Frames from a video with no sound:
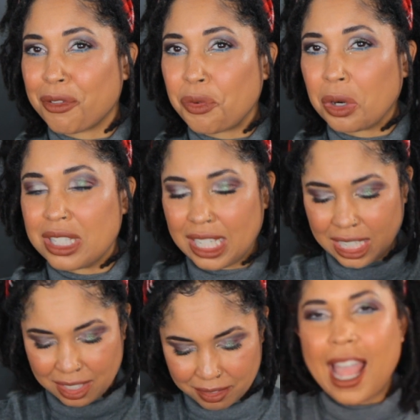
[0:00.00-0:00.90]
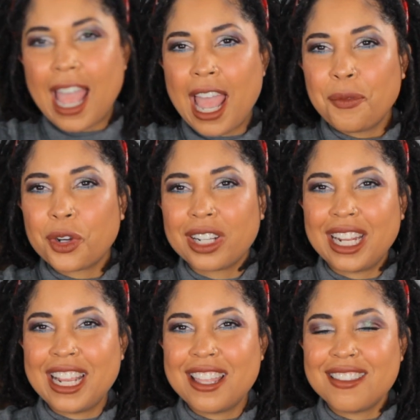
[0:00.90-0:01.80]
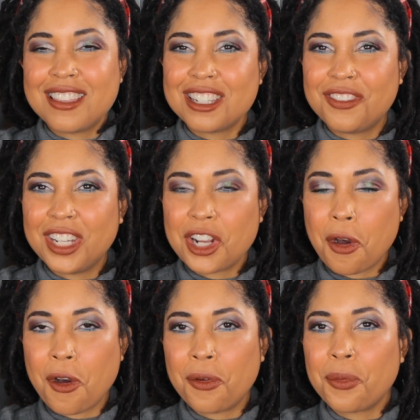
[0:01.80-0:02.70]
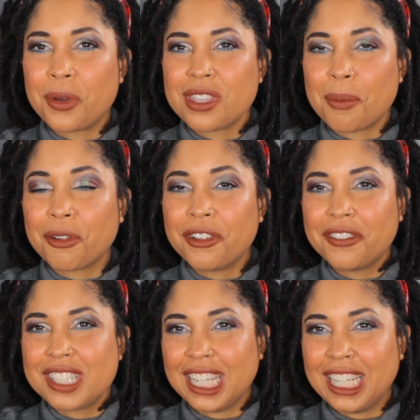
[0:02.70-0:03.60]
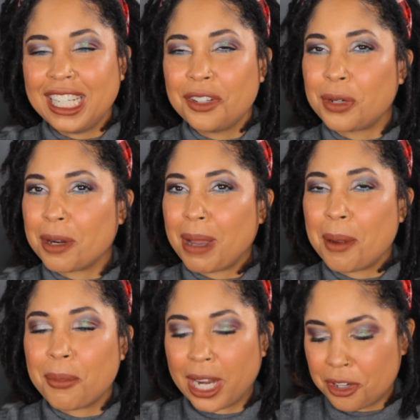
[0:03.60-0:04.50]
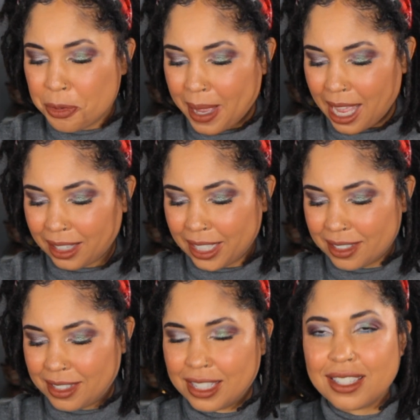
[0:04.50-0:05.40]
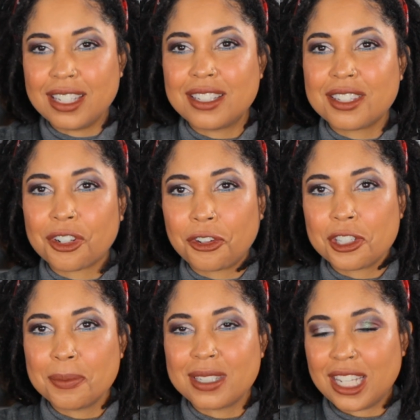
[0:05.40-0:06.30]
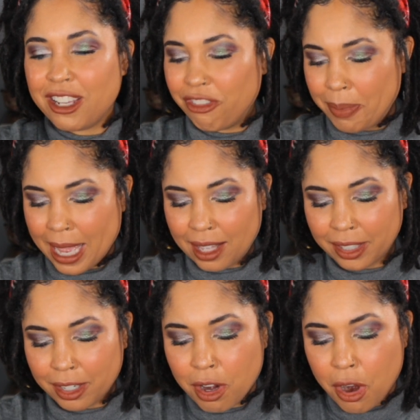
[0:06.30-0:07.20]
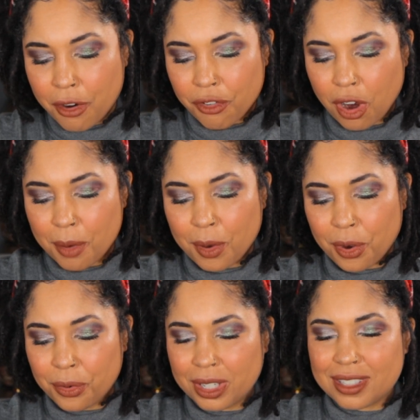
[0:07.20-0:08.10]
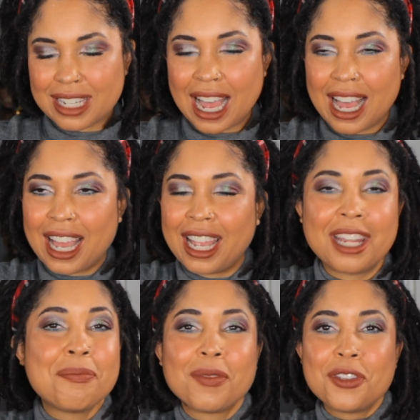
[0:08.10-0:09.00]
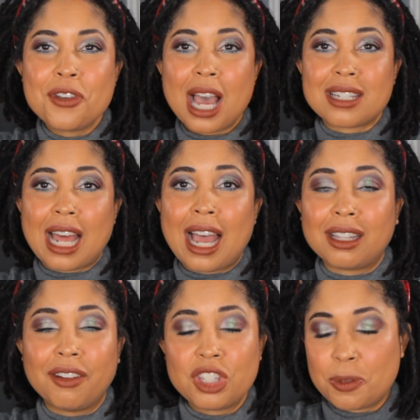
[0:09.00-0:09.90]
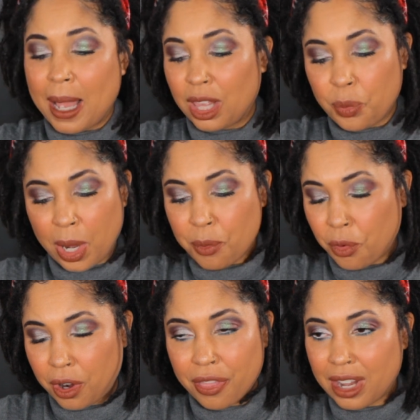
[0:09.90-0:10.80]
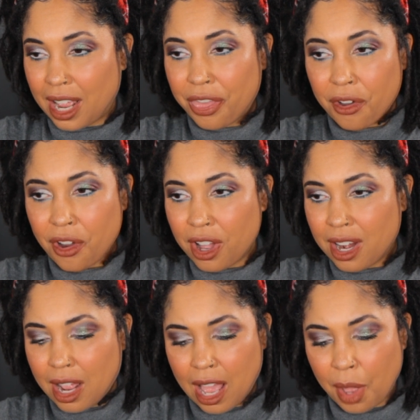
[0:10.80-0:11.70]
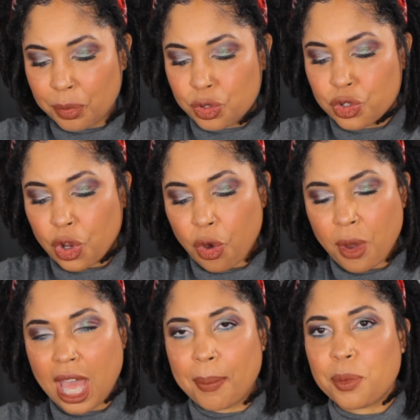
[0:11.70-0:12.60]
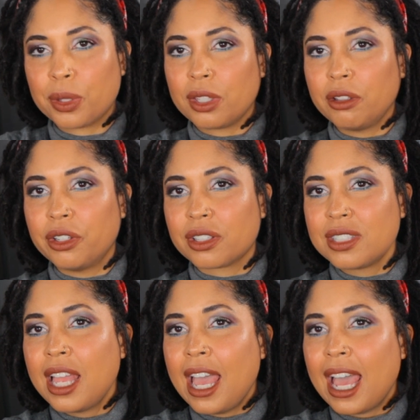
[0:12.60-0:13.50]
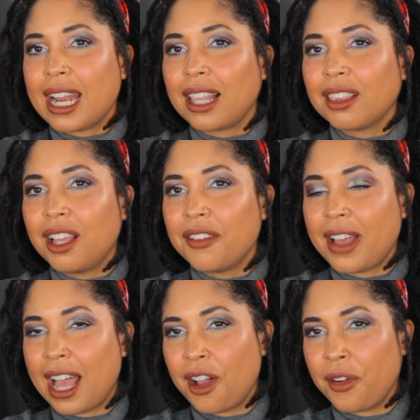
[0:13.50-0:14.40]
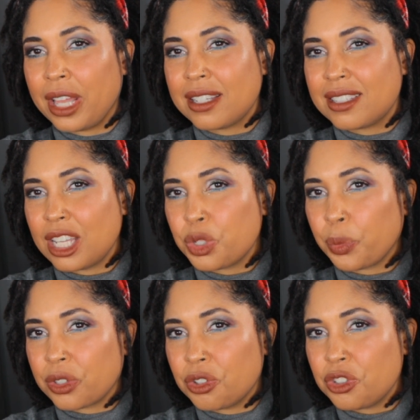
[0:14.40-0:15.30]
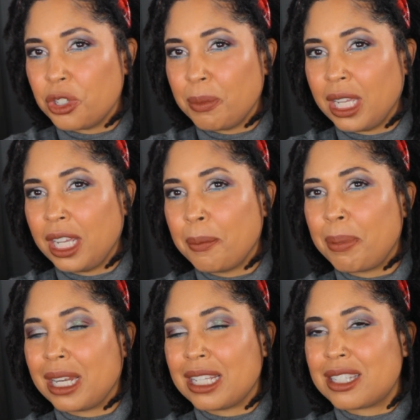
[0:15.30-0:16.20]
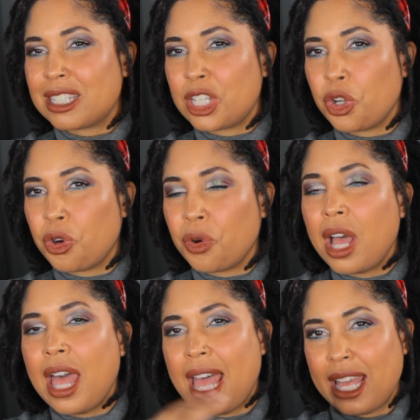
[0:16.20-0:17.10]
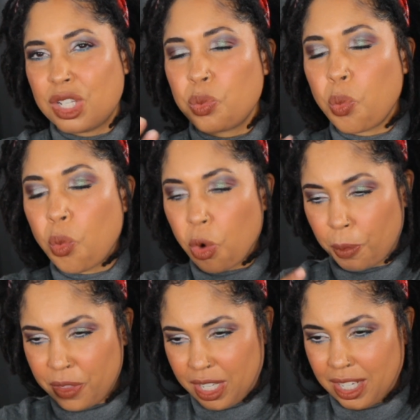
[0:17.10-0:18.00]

fourteen. And we're gonna end this video with number fifteen, one of my brand new palettes. This is the Christmas Eve palette from Odin's Eye. You guys, I love this palette way more than I thought. I was so happy with the looks. And I love how it says winter to me, but it still has warmth in